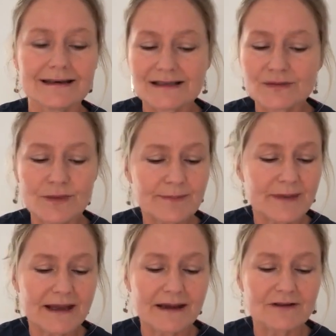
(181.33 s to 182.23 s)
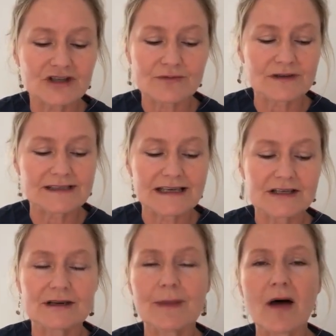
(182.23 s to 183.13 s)
and a sweeping
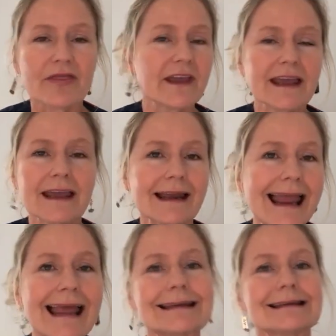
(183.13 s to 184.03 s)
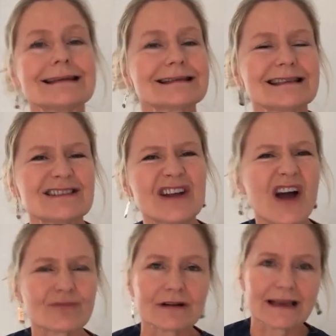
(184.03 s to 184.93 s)
generalization about thinking and handedness is
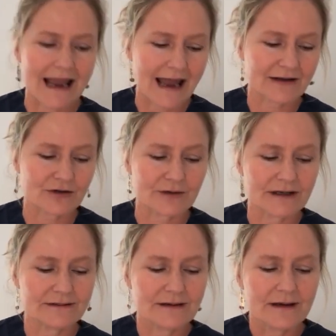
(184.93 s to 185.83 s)
not really accurate.